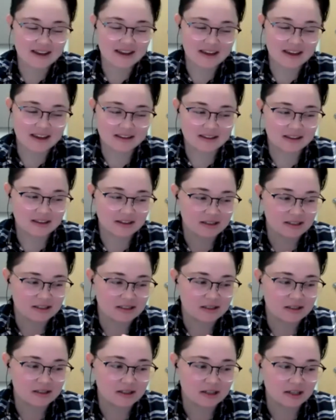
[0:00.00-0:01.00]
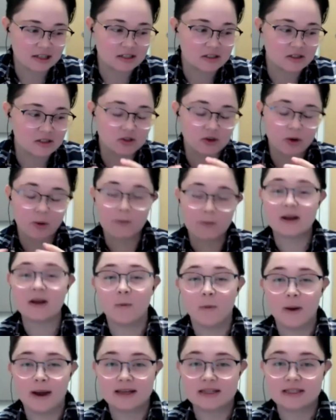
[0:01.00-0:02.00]
and there are so many
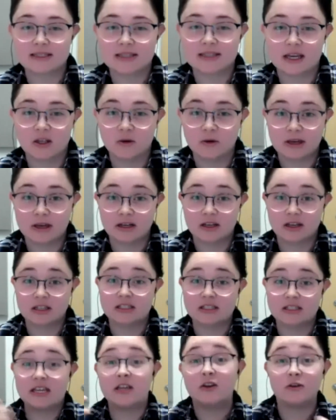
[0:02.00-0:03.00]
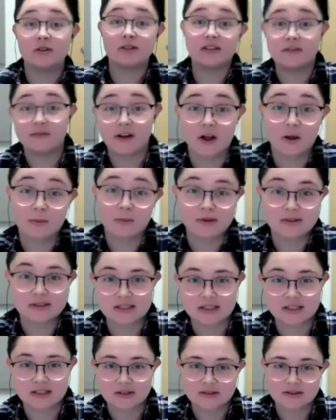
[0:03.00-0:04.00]
ways that you can continue to develop those
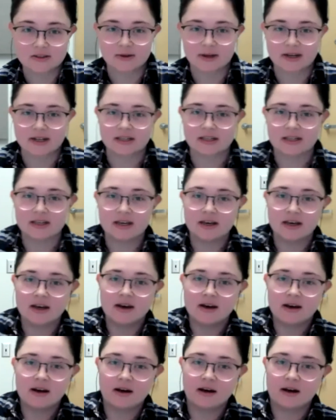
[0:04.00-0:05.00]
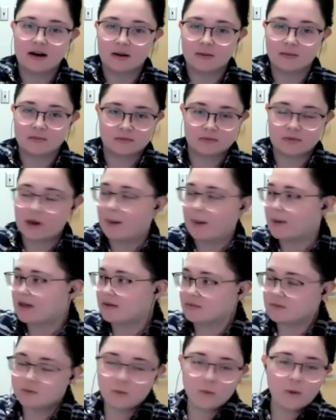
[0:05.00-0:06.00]
skills, right? I mean,
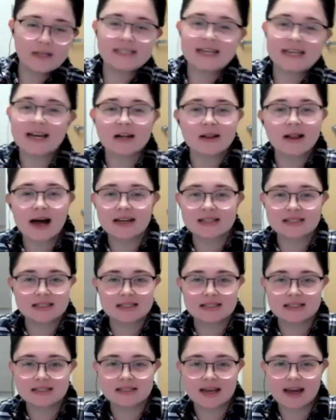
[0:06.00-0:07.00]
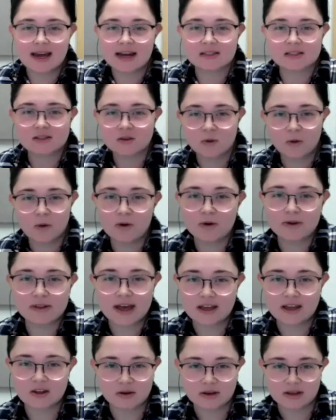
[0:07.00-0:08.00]
we take classes at school
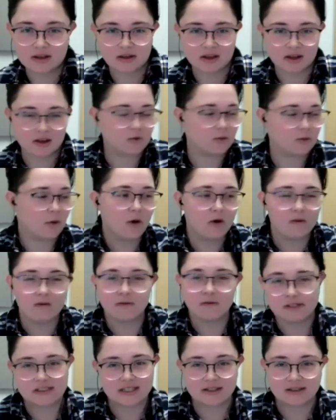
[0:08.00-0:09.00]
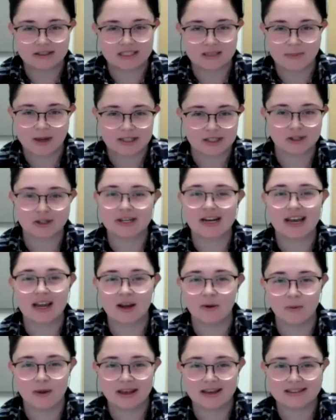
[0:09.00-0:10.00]
that you can enroll for a single semester in
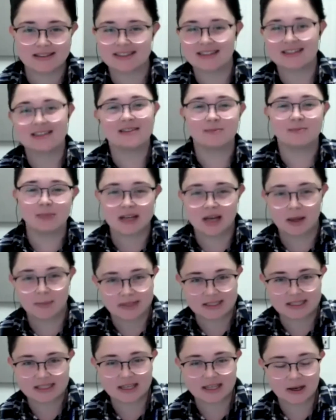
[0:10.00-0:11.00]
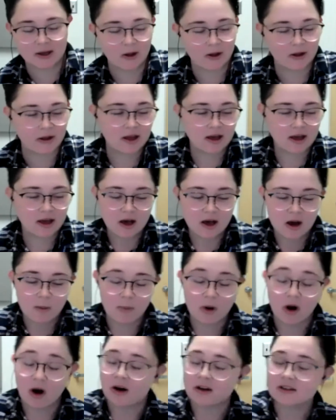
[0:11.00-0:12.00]
8 weeks and pick up a skill.
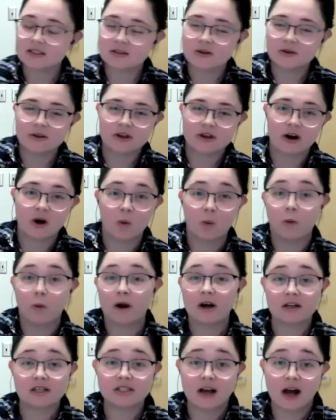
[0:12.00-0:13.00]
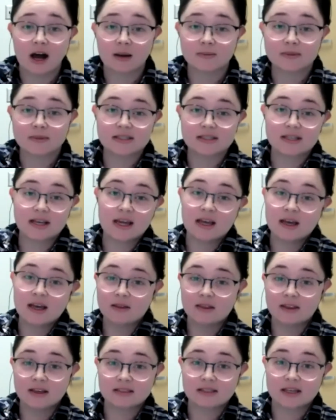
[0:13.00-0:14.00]
But also there are workshops
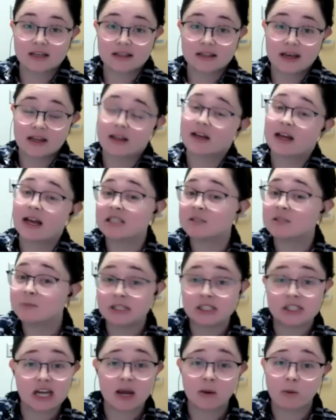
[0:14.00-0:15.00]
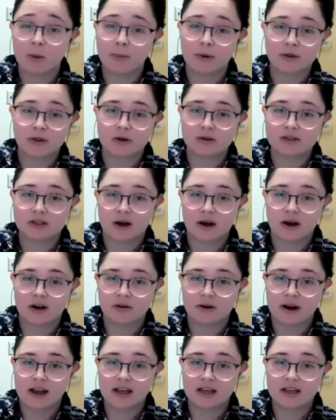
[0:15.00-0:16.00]
and things like that. Like SPJ will put those on,
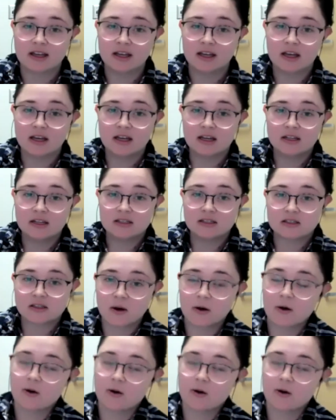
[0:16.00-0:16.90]
right? So